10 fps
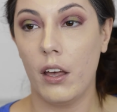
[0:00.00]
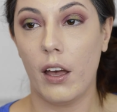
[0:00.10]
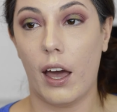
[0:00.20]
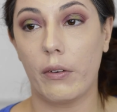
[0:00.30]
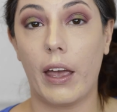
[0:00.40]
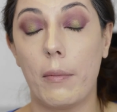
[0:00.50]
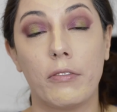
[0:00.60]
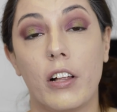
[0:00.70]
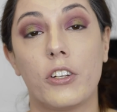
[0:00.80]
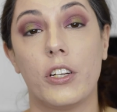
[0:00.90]
I don't
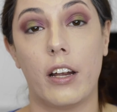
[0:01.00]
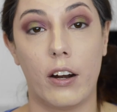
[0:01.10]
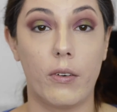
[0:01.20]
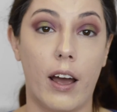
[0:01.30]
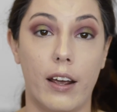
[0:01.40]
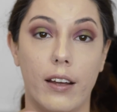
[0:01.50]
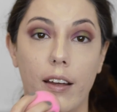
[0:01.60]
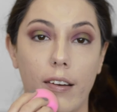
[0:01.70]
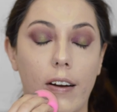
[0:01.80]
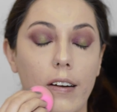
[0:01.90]
camouflage it and I don't hide
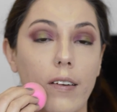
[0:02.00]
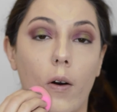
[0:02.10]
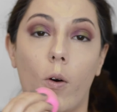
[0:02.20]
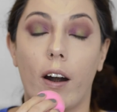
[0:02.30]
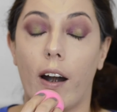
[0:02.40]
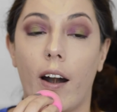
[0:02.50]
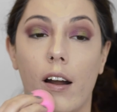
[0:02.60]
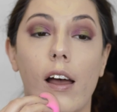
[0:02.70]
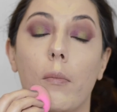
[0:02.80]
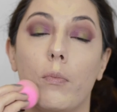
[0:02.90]
it
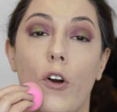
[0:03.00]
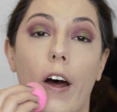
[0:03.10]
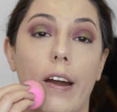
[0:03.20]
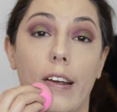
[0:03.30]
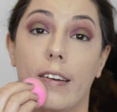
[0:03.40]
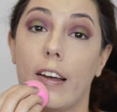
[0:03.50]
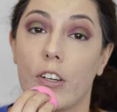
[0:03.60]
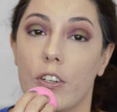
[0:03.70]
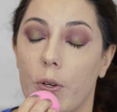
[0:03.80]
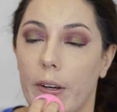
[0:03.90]
or draw any
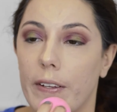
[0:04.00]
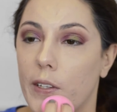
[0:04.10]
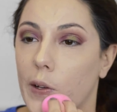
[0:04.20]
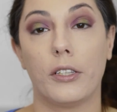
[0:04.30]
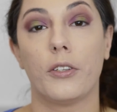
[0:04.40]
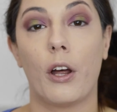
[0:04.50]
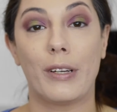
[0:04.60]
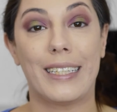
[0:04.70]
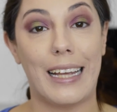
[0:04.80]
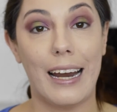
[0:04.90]
attention to it. So now to
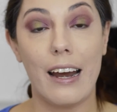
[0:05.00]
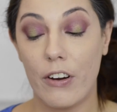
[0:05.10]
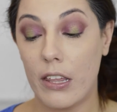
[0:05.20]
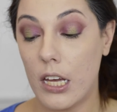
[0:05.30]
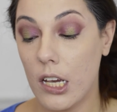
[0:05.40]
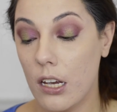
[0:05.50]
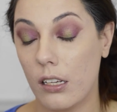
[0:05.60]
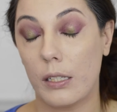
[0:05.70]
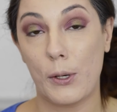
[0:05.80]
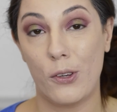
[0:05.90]
set everything,
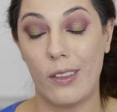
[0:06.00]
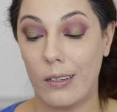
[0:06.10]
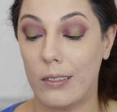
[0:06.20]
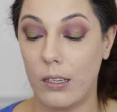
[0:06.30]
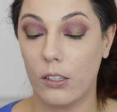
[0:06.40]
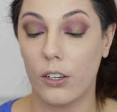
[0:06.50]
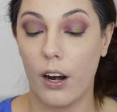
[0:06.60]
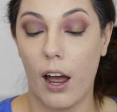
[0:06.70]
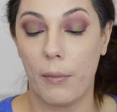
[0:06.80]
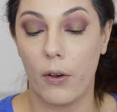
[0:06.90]
especially the
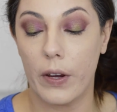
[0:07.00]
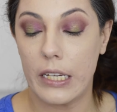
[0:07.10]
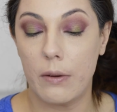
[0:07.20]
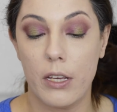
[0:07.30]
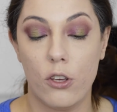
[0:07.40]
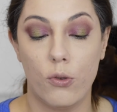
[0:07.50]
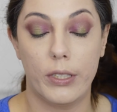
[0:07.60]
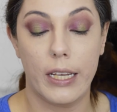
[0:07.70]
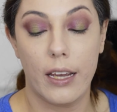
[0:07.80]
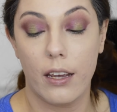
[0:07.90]
concealer, I'm going to be
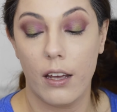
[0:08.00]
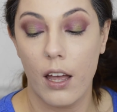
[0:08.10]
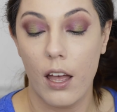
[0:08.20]
using